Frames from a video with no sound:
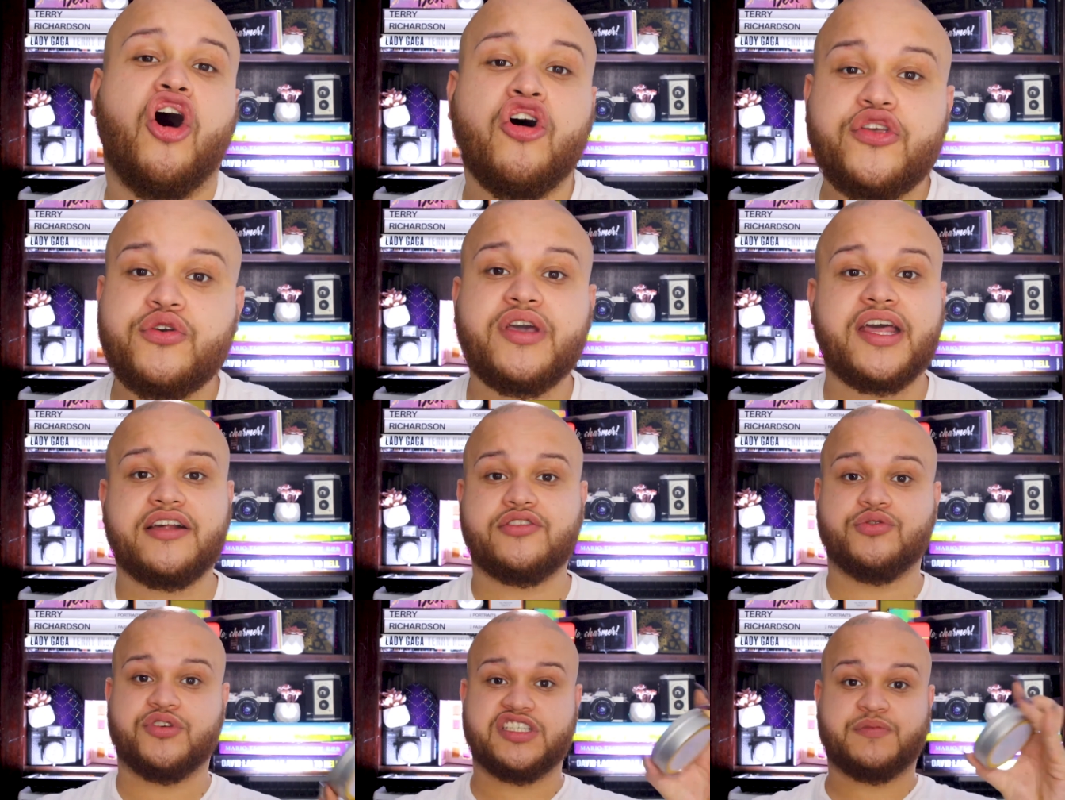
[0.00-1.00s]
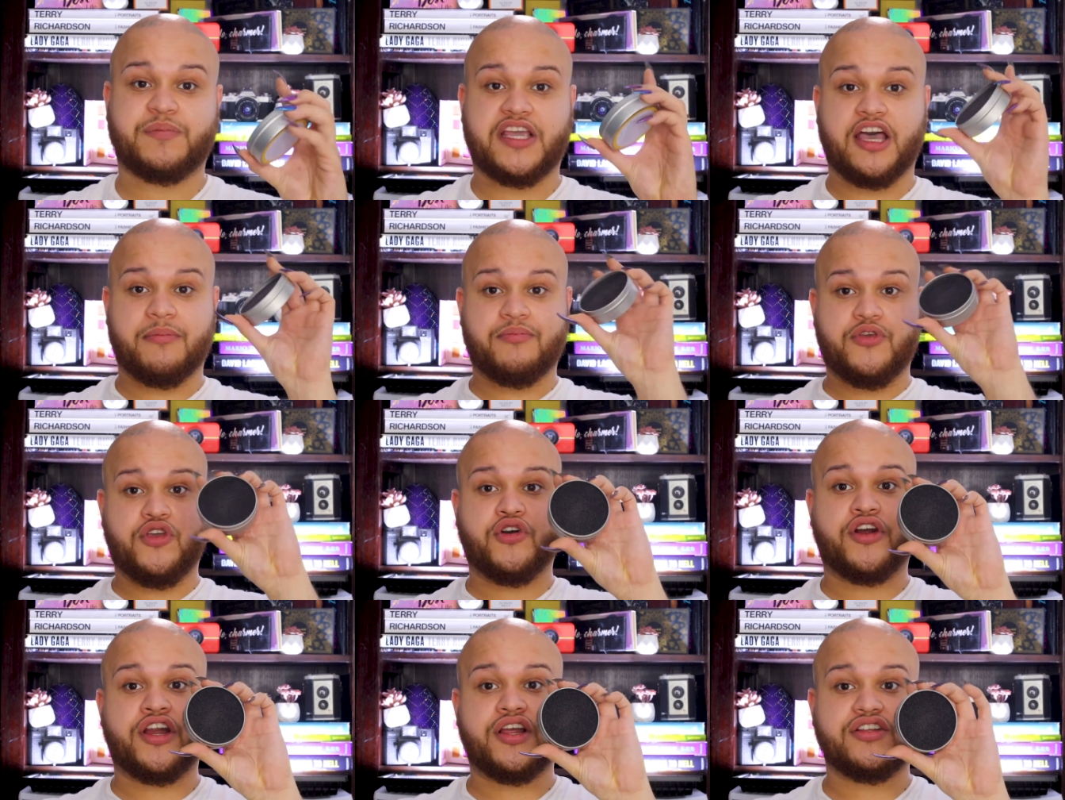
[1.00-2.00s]
All you gotta do is pick up
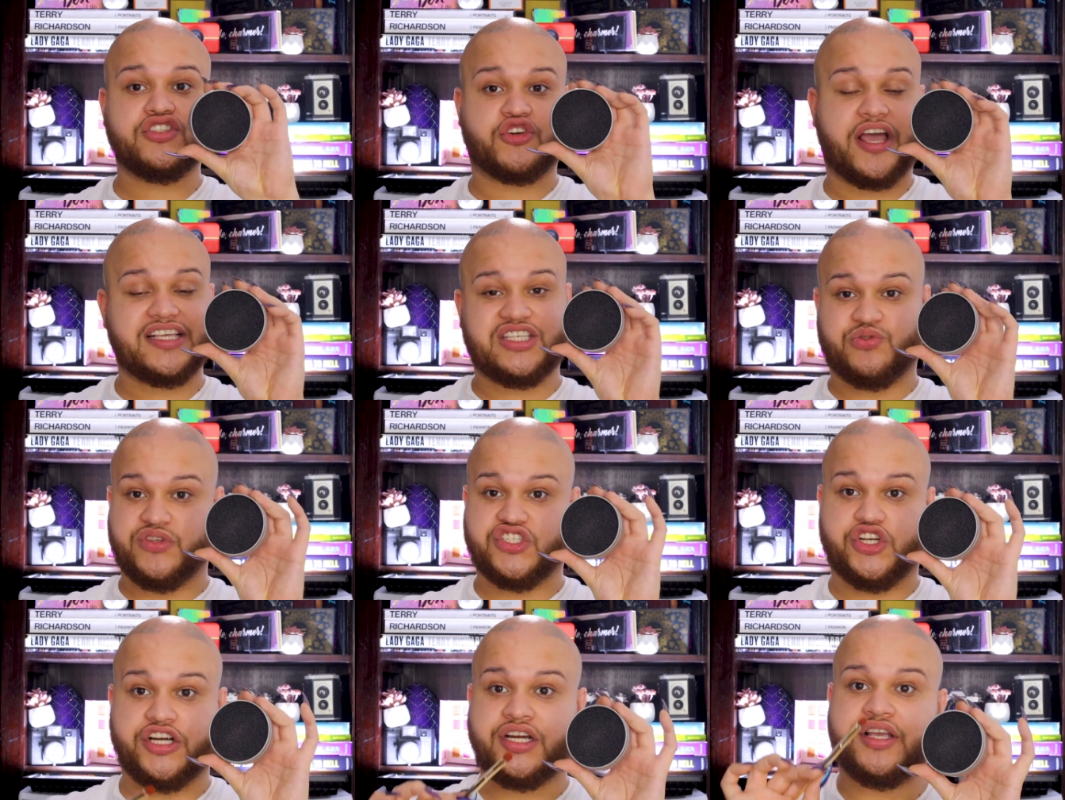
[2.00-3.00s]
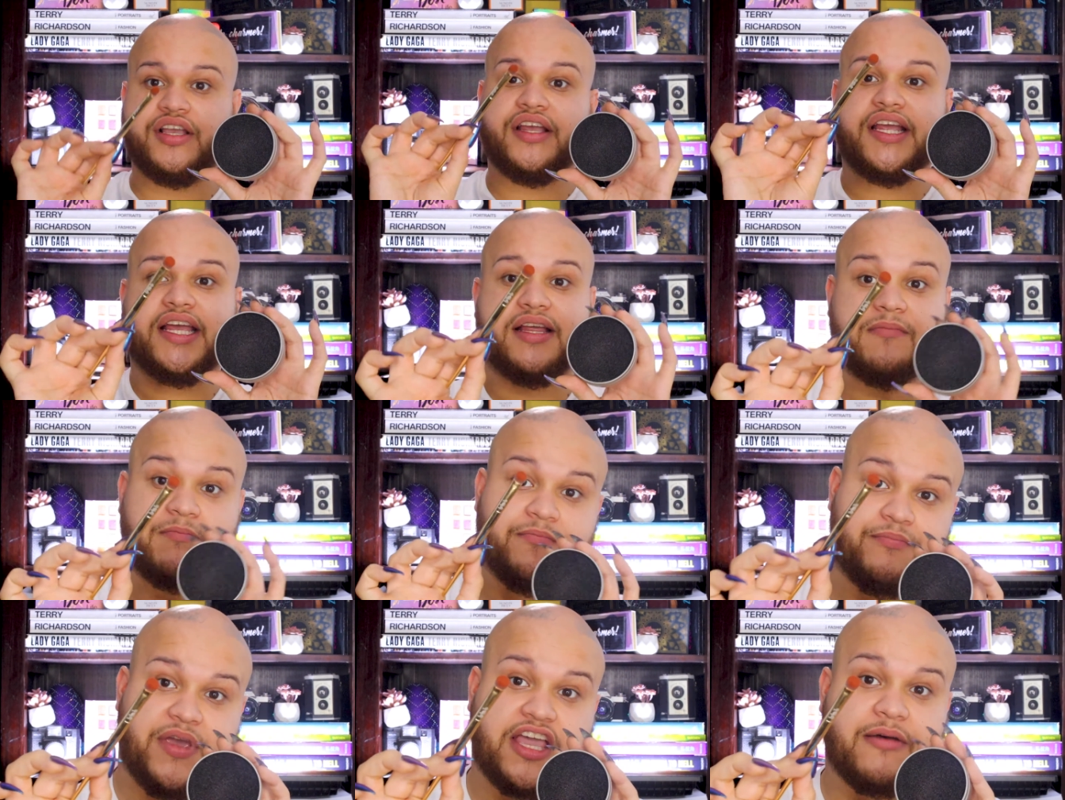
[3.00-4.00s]
your dry switcher,
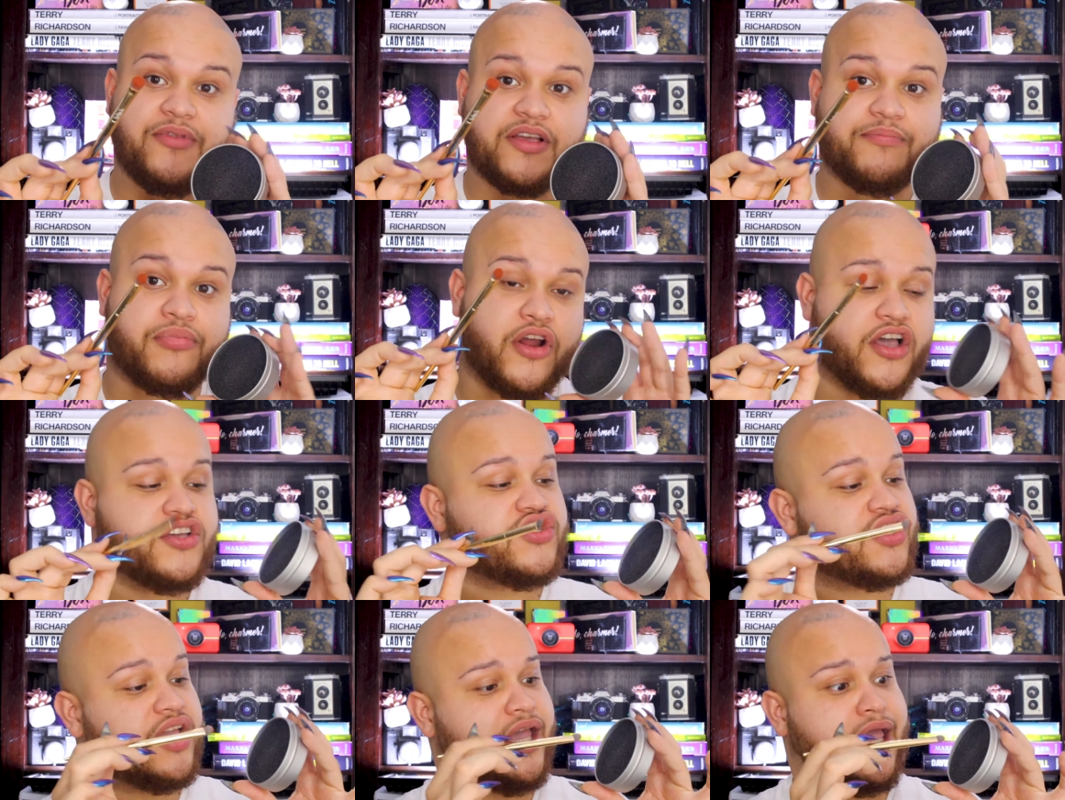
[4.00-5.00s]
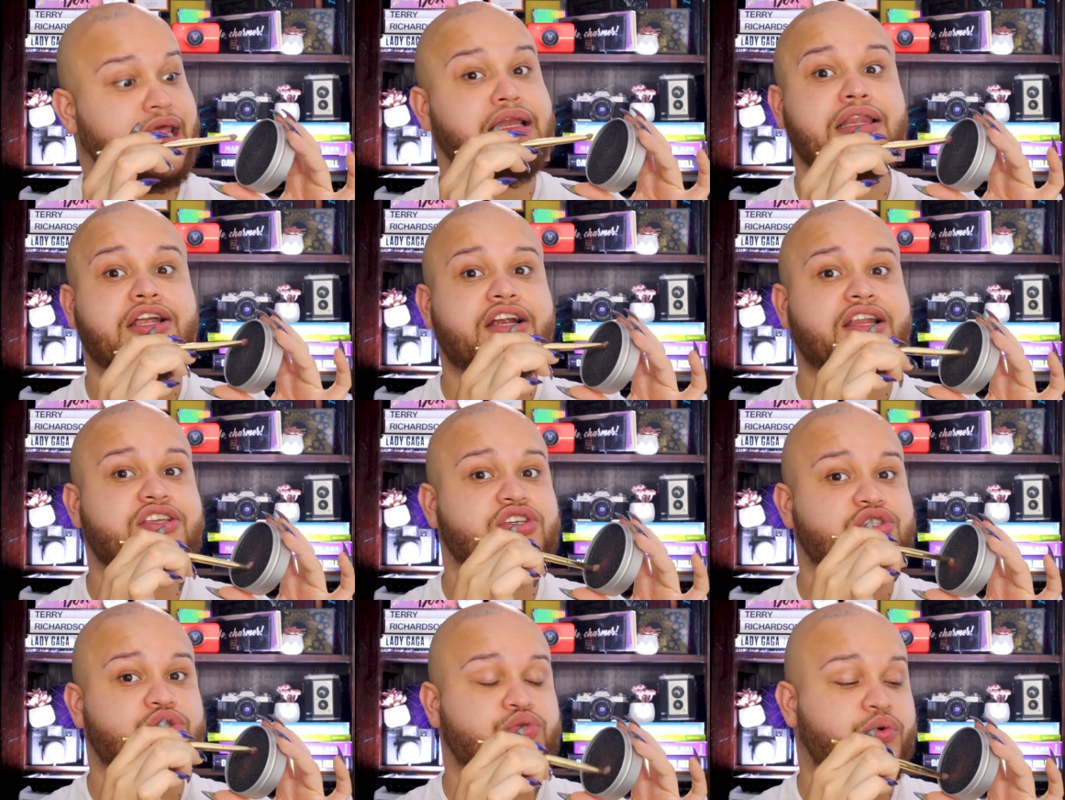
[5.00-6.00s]
pick up the brush, and literally
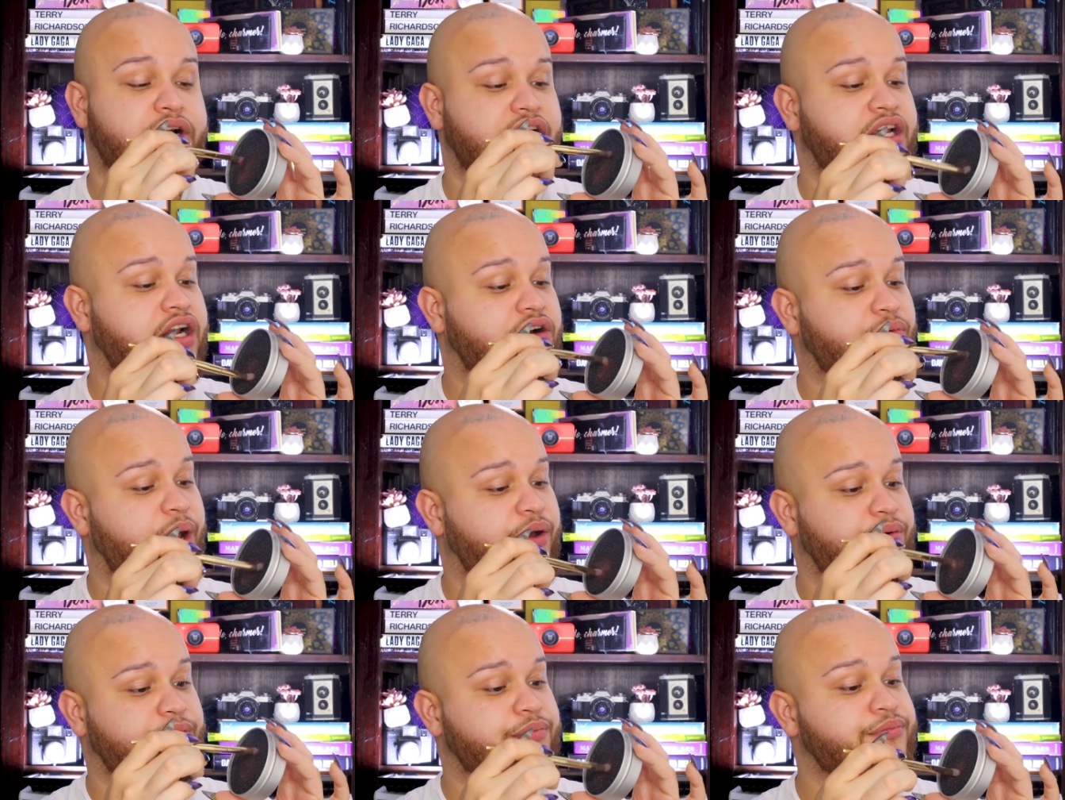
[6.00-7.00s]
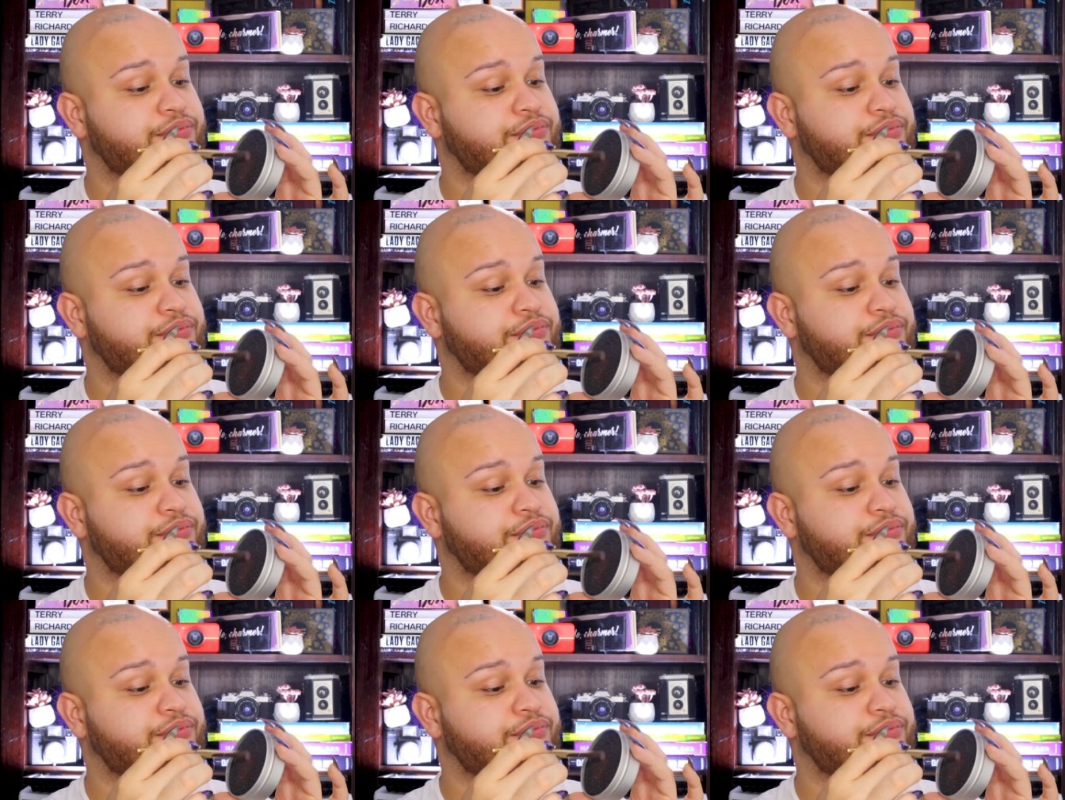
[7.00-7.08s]
just swirl it around.